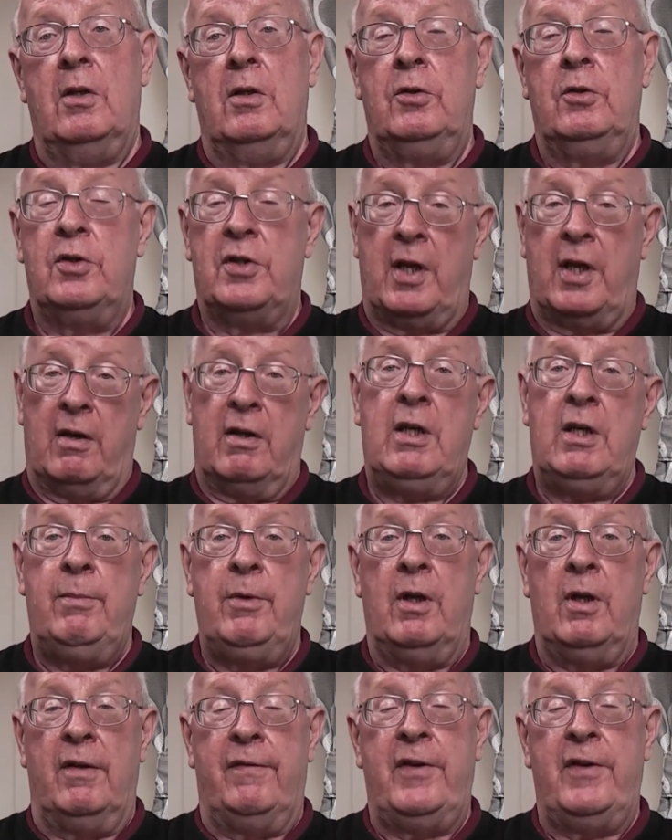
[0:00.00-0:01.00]
using our
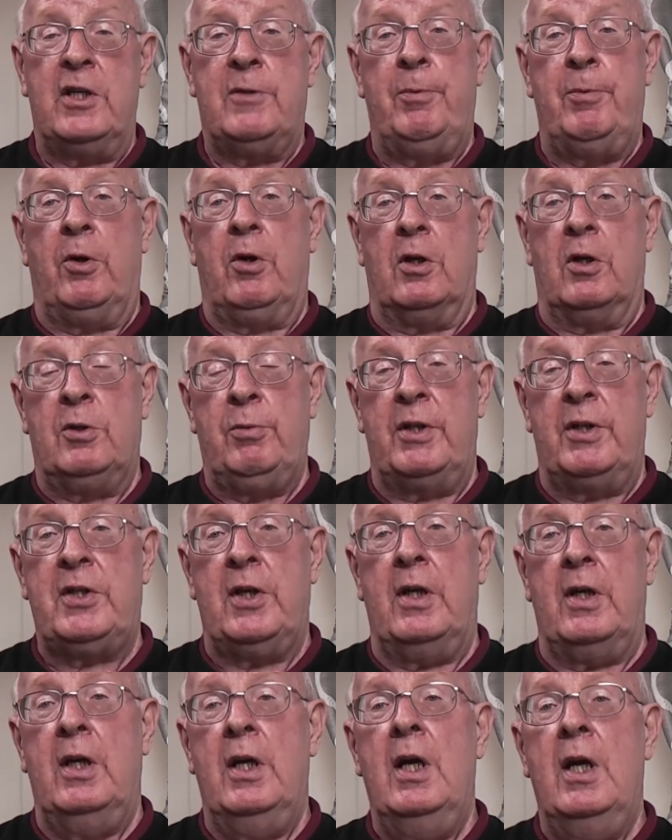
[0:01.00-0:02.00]
email or Facebook or
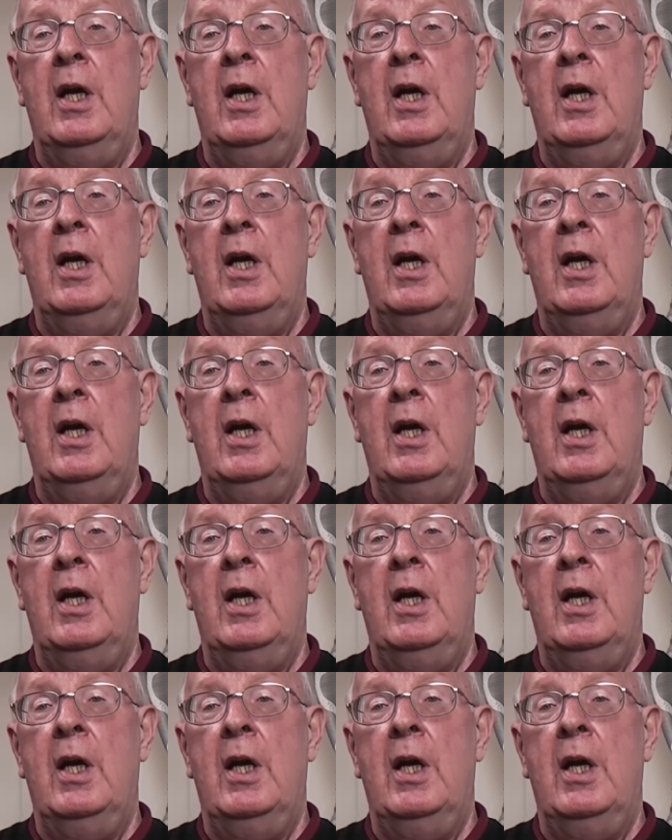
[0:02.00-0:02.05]
Twitter